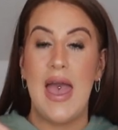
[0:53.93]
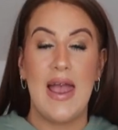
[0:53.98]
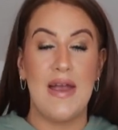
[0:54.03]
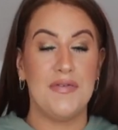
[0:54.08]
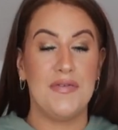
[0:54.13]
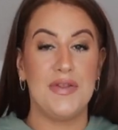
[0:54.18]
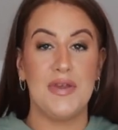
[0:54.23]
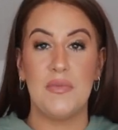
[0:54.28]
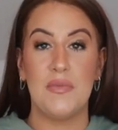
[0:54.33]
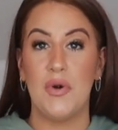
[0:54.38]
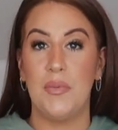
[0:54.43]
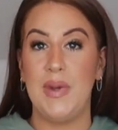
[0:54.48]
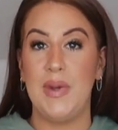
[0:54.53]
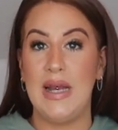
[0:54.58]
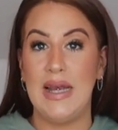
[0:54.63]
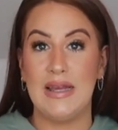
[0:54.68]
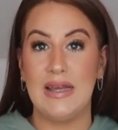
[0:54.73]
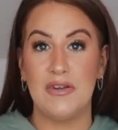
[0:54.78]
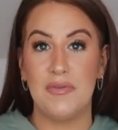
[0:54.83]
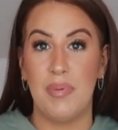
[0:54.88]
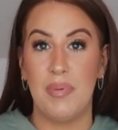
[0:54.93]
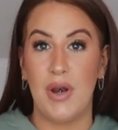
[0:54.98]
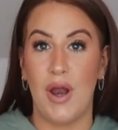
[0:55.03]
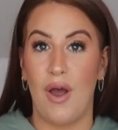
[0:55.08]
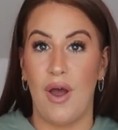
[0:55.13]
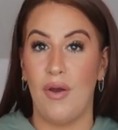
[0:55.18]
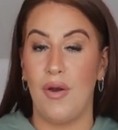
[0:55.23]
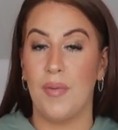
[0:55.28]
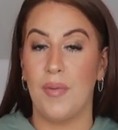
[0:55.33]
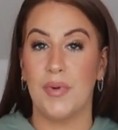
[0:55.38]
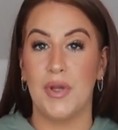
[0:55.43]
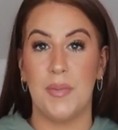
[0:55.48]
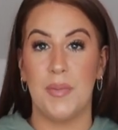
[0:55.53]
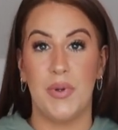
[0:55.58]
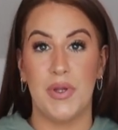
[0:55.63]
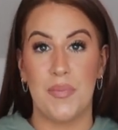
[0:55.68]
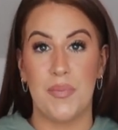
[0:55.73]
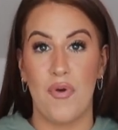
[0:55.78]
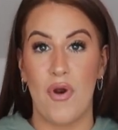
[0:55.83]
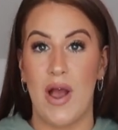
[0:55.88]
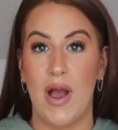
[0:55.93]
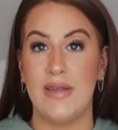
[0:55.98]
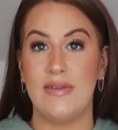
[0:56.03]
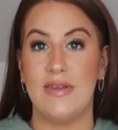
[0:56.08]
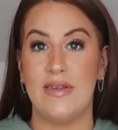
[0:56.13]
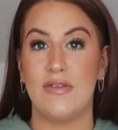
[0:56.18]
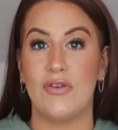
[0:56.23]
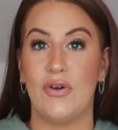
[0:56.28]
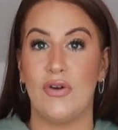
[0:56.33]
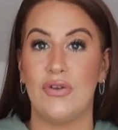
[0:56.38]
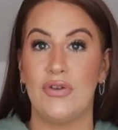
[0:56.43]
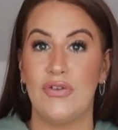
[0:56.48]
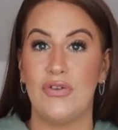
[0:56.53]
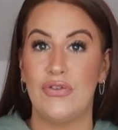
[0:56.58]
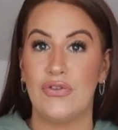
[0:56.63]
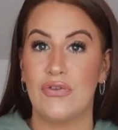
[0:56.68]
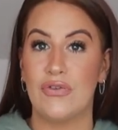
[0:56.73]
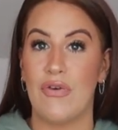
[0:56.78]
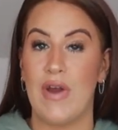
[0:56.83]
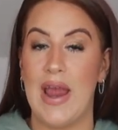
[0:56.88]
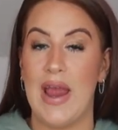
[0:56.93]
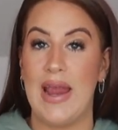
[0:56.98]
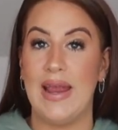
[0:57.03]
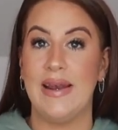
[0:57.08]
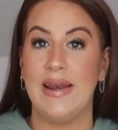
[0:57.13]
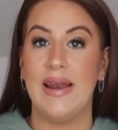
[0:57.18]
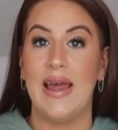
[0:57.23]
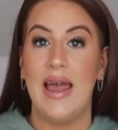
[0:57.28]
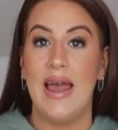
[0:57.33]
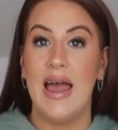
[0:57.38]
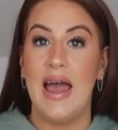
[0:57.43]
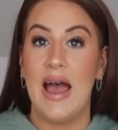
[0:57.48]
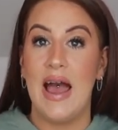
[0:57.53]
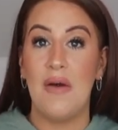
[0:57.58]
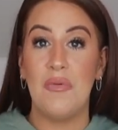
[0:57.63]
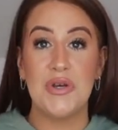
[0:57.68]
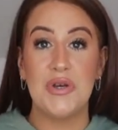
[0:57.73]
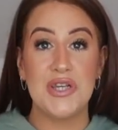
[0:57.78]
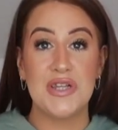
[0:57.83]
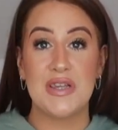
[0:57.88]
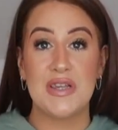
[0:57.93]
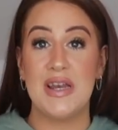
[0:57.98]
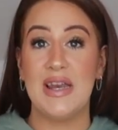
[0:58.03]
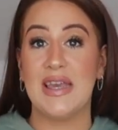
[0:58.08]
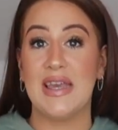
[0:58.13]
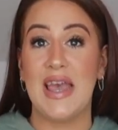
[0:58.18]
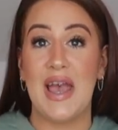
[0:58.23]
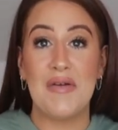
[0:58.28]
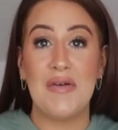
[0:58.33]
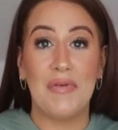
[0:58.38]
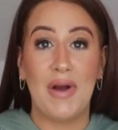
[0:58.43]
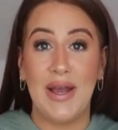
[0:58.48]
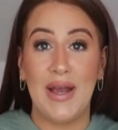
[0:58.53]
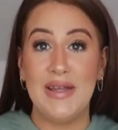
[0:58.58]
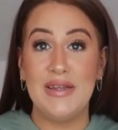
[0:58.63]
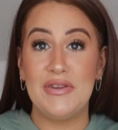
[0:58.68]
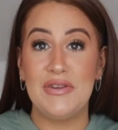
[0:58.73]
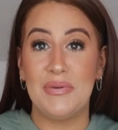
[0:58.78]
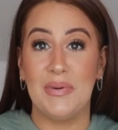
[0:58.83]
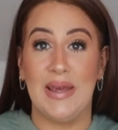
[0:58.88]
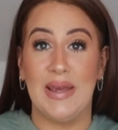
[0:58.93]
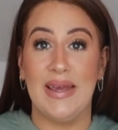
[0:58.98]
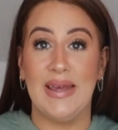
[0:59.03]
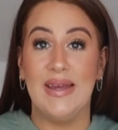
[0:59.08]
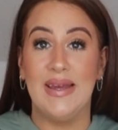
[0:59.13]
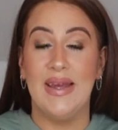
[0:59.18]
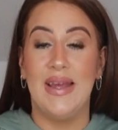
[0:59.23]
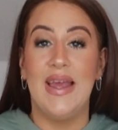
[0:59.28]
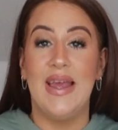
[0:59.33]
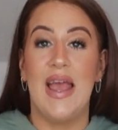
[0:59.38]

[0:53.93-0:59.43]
Everything will be linked below. I'm going to put the prices on the screen and we're just going to get right into it.